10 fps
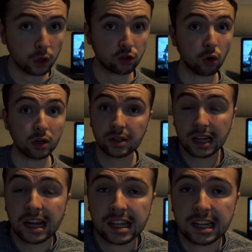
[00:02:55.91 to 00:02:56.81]
drone because
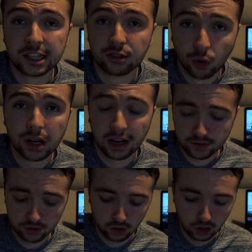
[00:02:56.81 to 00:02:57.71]
it is his drone
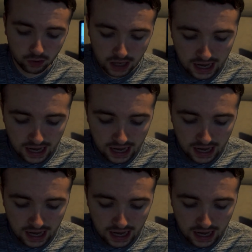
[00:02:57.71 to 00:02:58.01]
after all.